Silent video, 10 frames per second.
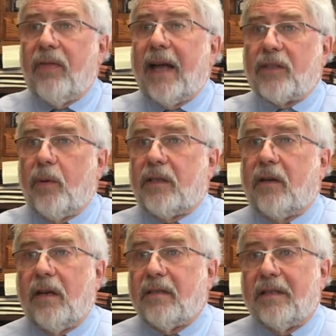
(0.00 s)
And that's
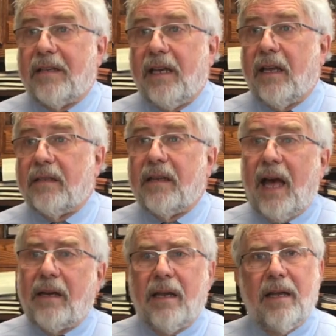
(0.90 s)
what's going to sustain
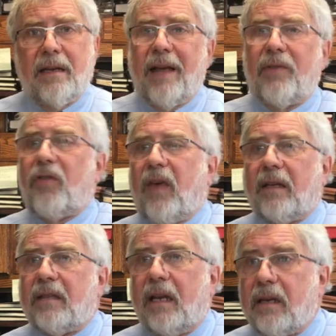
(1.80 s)
us, not the
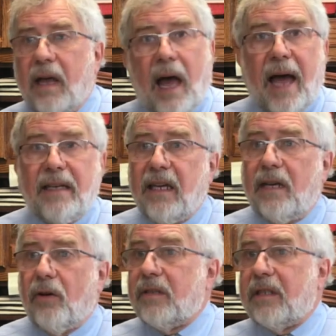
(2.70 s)
things that I
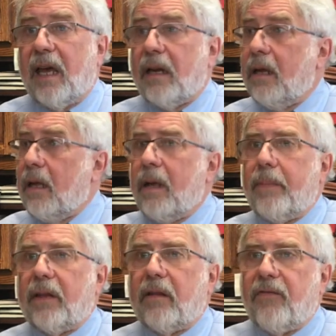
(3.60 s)
did or said,
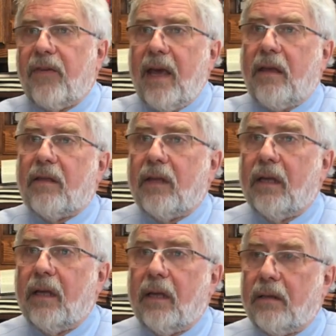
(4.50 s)
but the
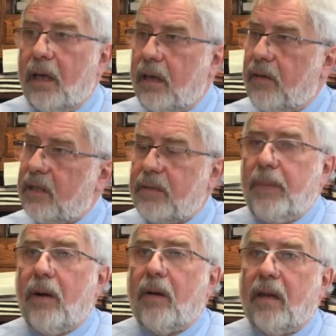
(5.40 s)
faith, the
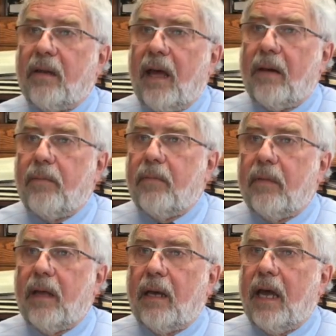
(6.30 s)
spirit that
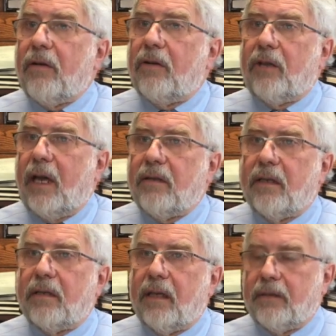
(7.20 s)

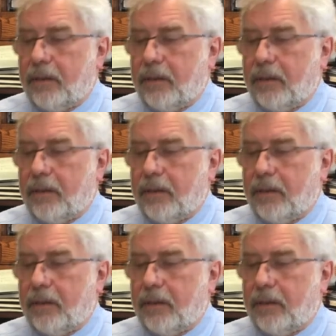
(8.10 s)
energizes